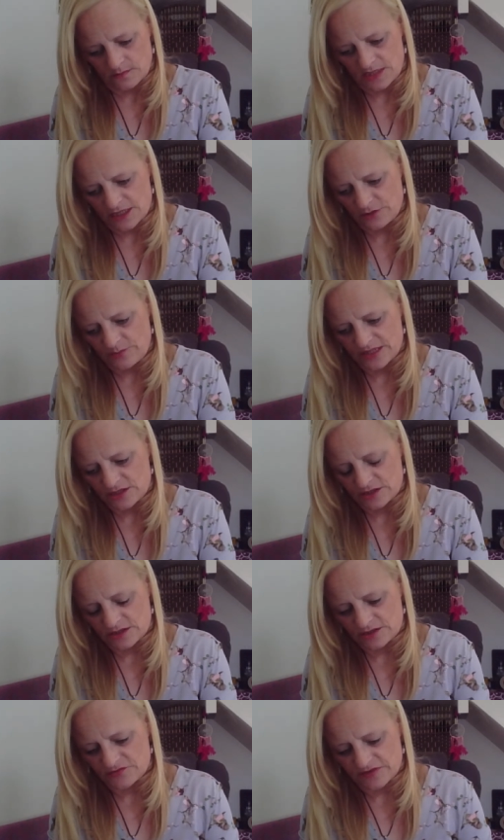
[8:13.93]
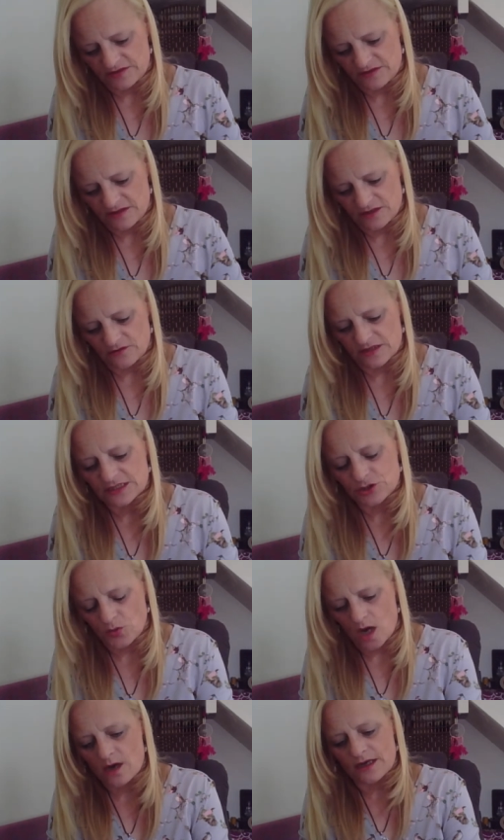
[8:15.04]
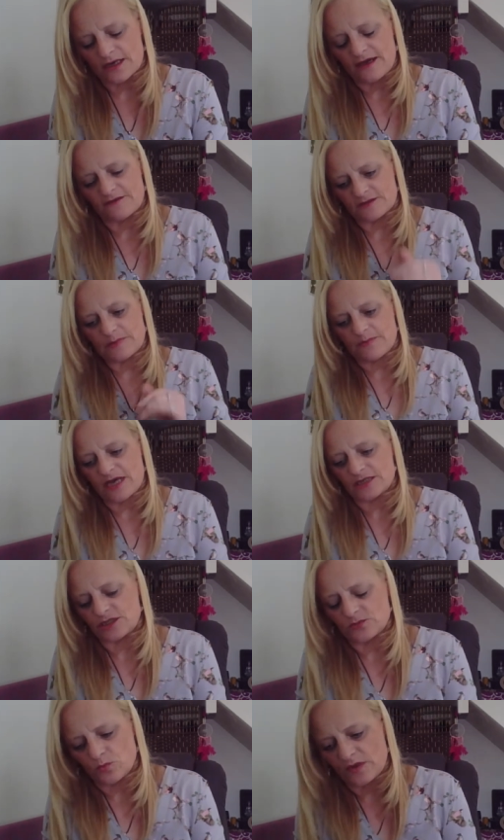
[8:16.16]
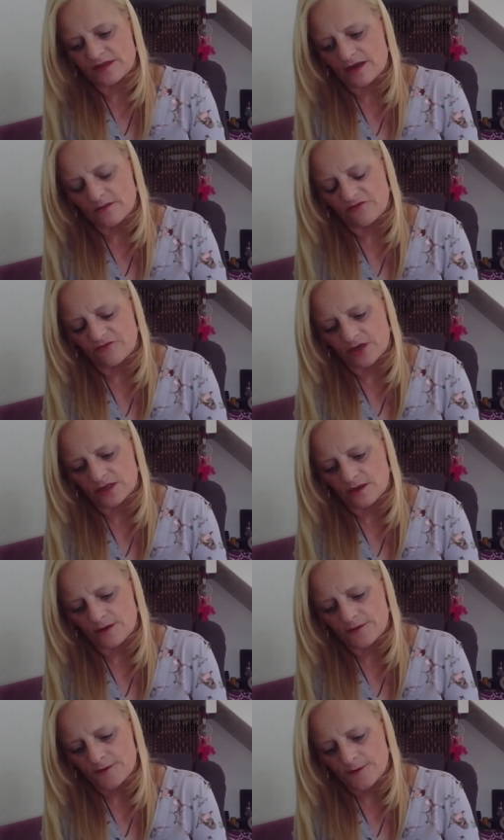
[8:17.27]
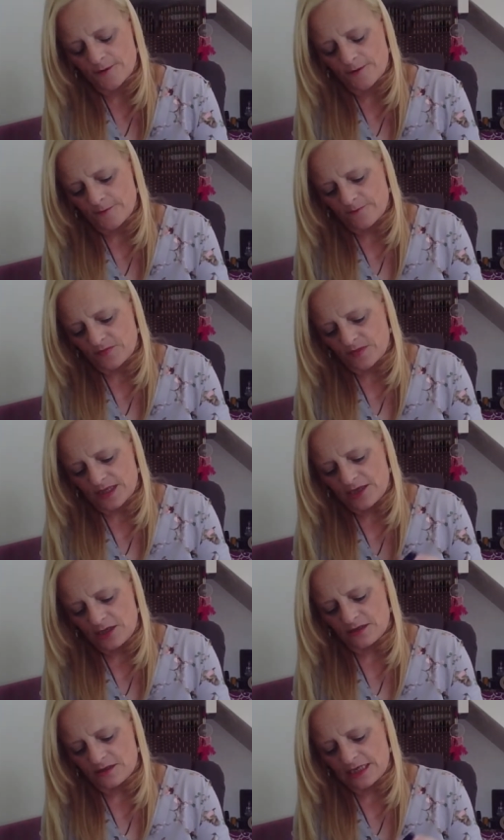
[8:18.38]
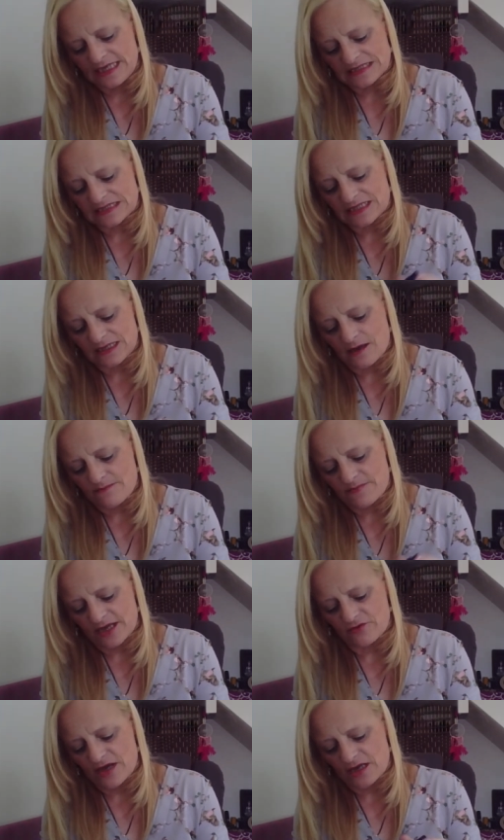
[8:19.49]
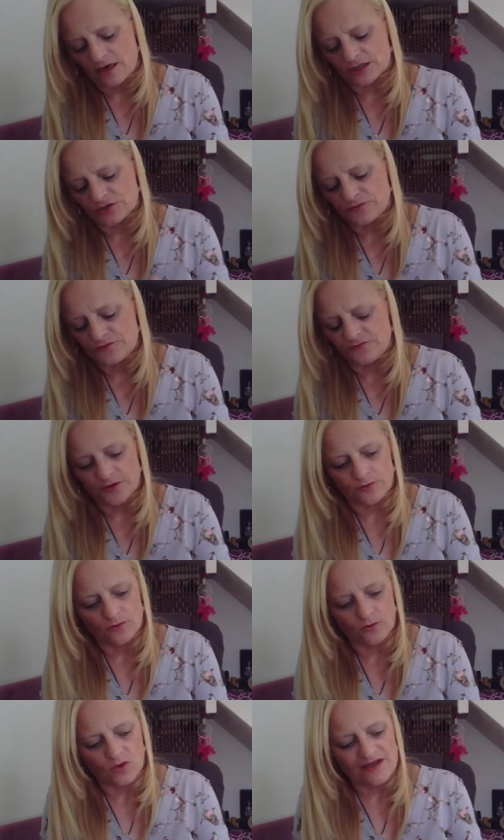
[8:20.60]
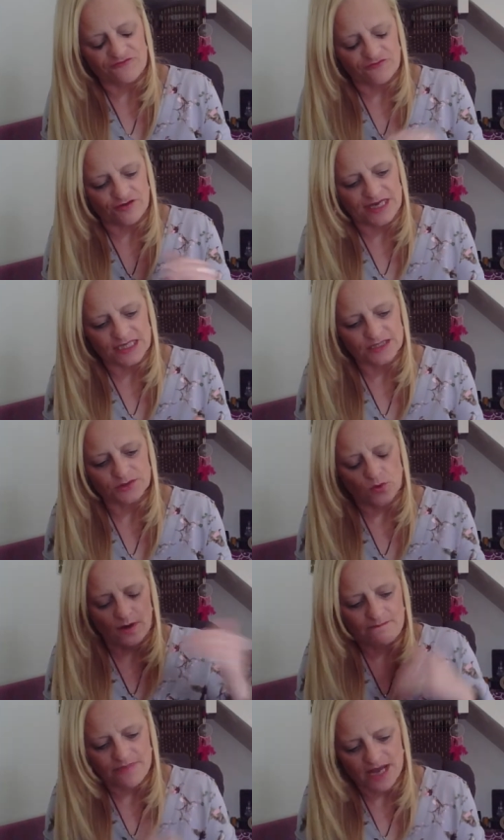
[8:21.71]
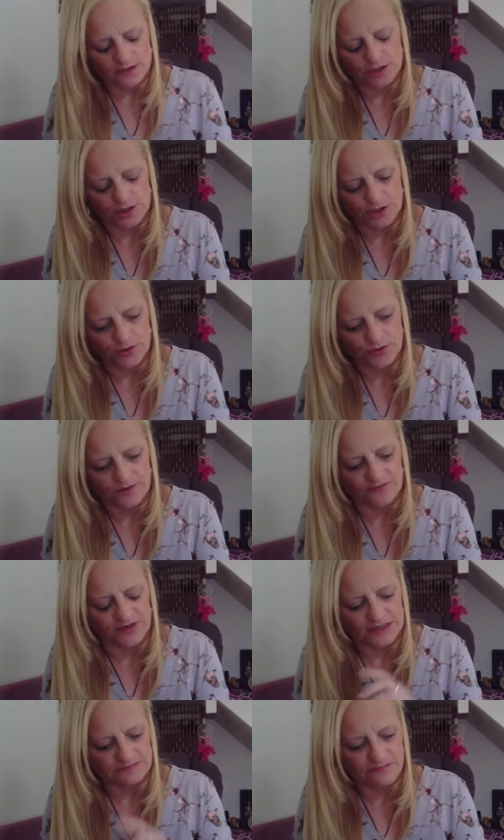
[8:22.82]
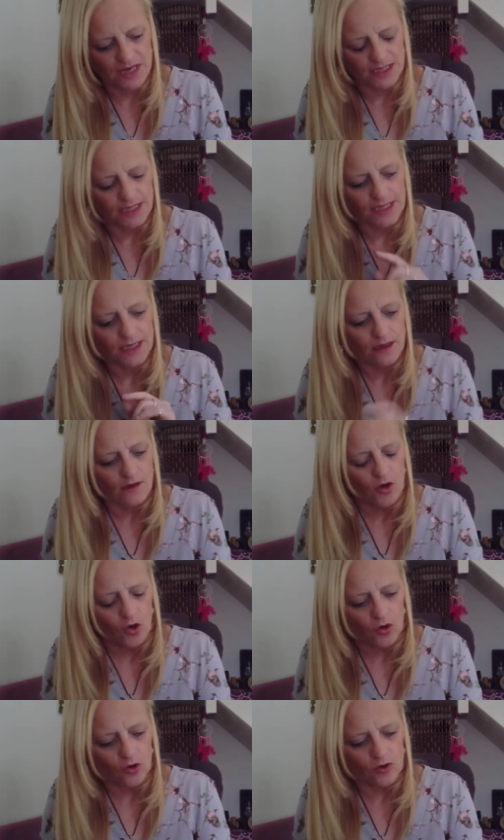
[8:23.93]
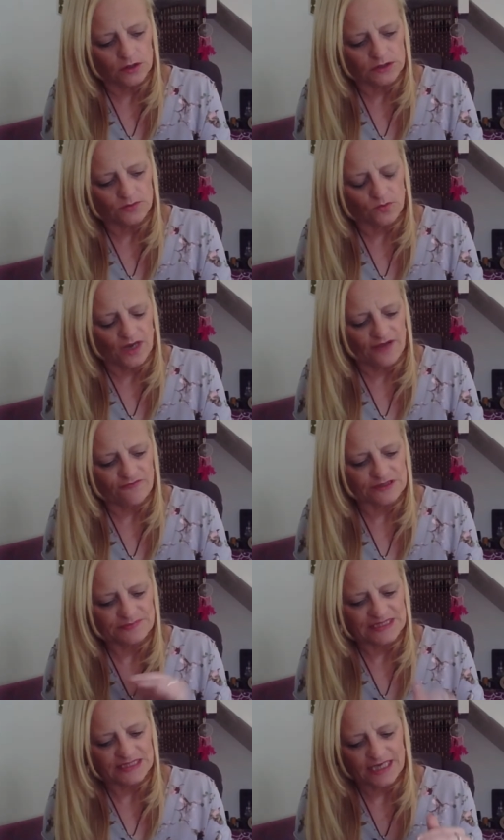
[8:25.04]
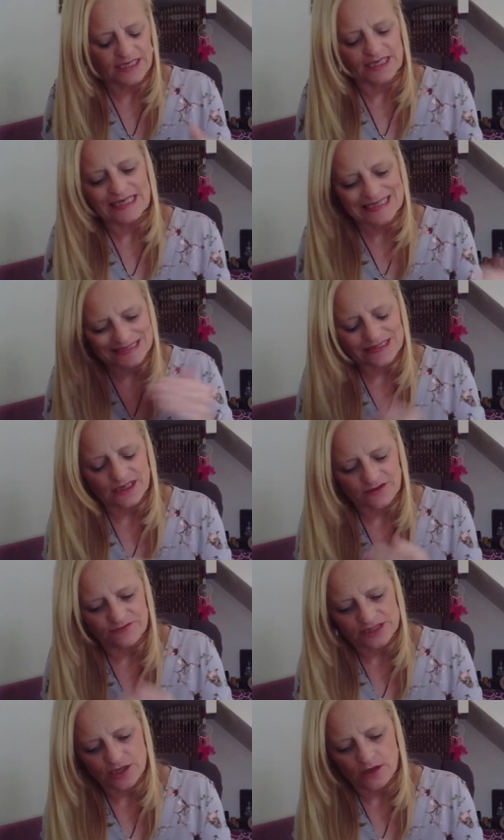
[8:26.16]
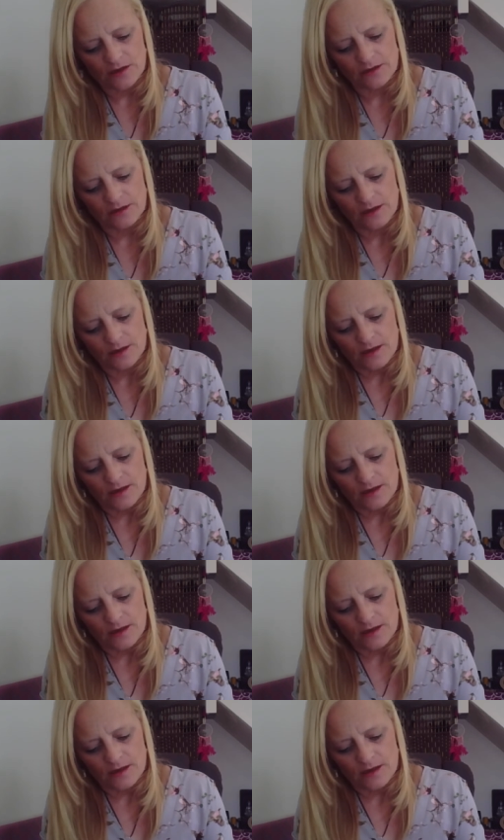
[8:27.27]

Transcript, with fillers: Yeah, your patience is running thin on this. You are going to have to be patient with it, I'm afraid, though. It, it is going to come back around. I do feel whatever it is will come back to you. If it is money or whatever has been taken is going to return,